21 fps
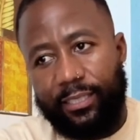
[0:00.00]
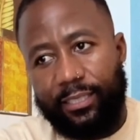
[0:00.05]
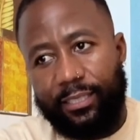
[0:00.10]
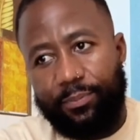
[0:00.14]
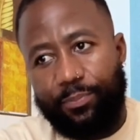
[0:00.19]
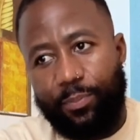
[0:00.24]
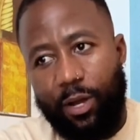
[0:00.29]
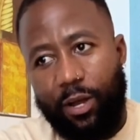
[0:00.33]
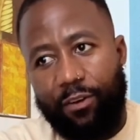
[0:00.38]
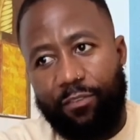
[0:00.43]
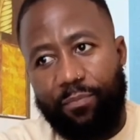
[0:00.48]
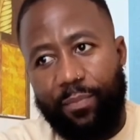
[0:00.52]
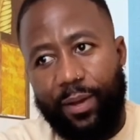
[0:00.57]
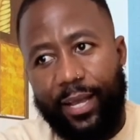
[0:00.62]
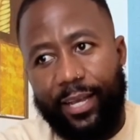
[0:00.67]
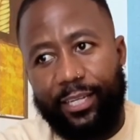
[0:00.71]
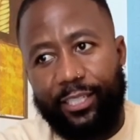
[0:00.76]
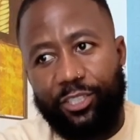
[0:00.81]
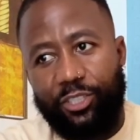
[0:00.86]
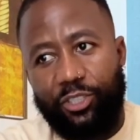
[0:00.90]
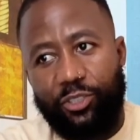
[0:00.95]
part of my
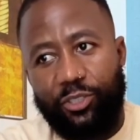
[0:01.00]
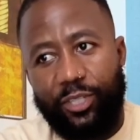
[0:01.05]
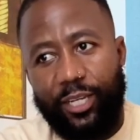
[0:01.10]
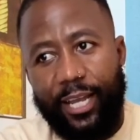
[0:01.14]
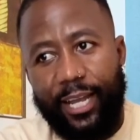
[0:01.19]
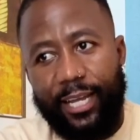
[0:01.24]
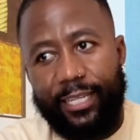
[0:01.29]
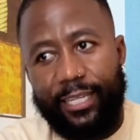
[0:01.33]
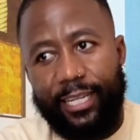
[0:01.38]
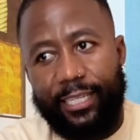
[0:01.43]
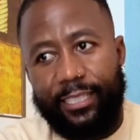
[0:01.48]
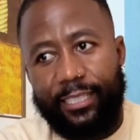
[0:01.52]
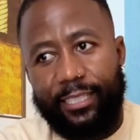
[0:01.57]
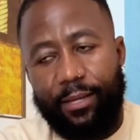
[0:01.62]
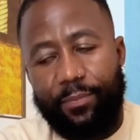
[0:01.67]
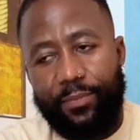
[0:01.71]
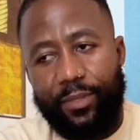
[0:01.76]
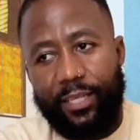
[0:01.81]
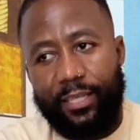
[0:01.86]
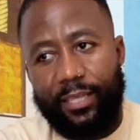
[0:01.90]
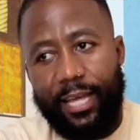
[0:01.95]
history, and that's
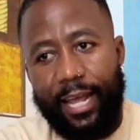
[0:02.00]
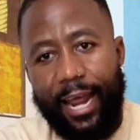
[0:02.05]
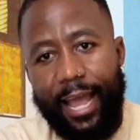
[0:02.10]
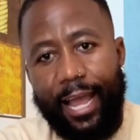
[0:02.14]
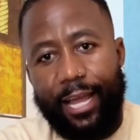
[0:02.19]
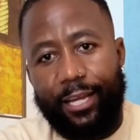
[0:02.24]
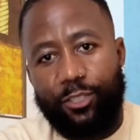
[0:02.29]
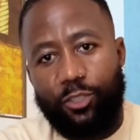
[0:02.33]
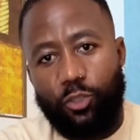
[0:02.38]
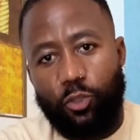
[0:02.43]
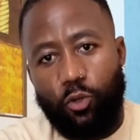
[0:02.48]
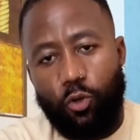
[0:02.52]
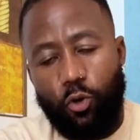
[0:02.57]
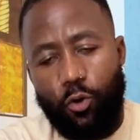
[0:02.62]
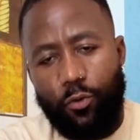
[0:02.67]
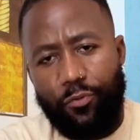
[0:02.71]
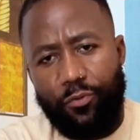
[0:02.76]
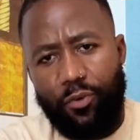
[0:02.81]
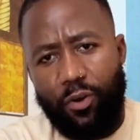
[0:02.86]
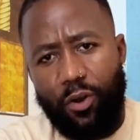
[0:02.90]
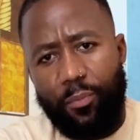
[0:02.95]
something that I had to grow
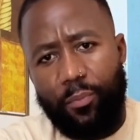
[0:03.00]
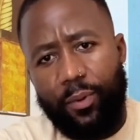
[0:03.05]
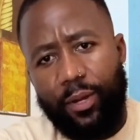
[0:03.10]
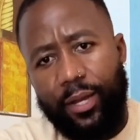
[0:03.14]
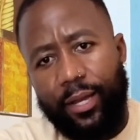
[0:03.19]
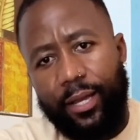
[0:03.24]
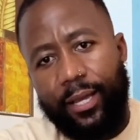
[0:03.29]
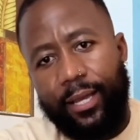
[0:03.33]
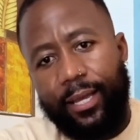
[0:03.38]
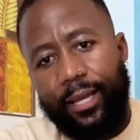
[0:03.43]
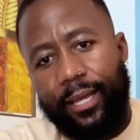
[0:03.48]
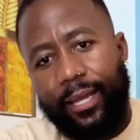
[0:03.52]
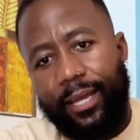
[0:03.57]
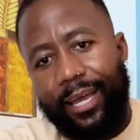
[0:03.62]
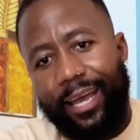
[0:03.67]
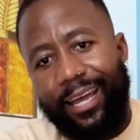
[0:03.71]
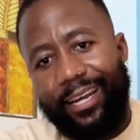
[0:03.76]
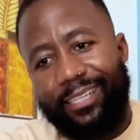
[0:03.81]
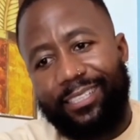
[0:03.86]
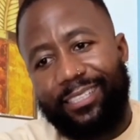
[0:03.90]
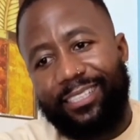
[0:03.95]
from.
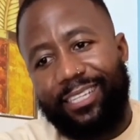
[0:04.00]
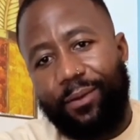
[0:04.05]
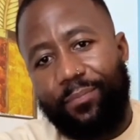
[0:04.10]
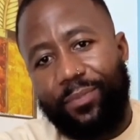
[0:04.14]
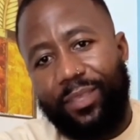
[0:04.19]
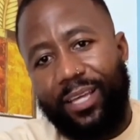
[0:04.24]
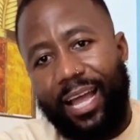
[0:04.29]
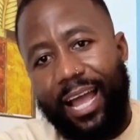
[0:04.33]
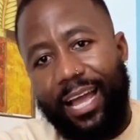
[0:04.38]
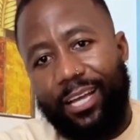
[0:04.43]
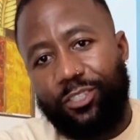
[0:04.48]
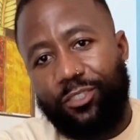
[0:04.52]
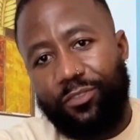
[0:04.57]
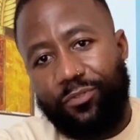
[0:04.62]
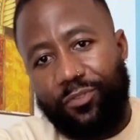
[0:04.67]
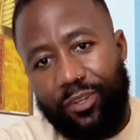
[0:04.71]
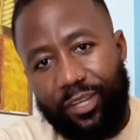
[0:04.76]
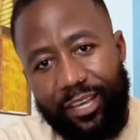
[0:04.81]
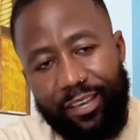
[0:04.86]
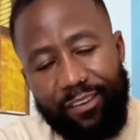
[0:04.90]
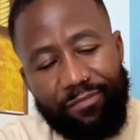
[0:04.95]
And it's something I had to
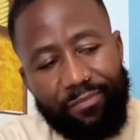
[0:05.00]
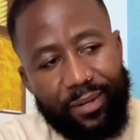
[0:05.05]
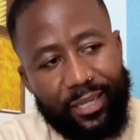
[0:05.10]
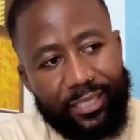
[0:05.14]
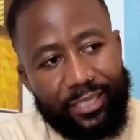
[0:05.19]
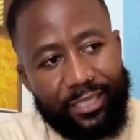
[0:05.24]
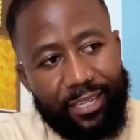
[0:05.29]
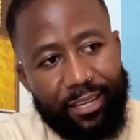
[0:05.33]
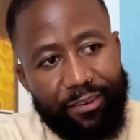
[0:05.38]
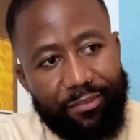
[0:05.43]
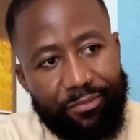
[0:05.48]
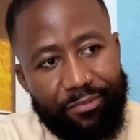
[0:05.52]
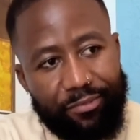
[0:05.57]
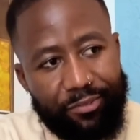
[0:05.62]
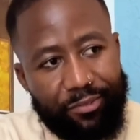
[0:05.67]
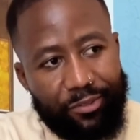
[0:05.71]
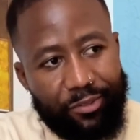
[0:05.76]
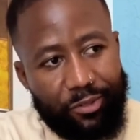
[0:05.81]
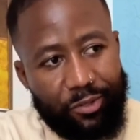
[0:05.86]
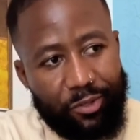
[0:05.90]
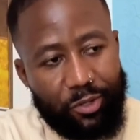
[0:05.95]
forgive myself,
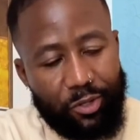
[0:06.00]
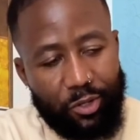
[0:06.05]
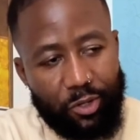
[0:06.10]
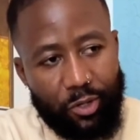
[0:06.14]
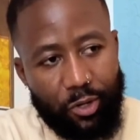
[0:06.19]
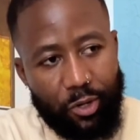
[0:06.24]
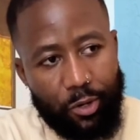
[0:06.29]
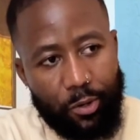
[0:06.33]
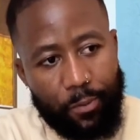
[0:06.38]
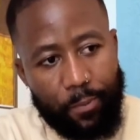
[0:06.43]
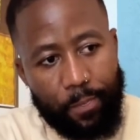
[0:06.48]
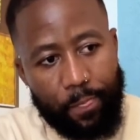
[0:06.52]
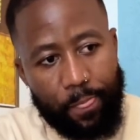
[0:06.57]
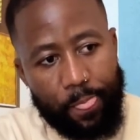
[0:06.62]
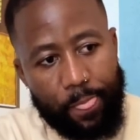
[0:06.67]
you know,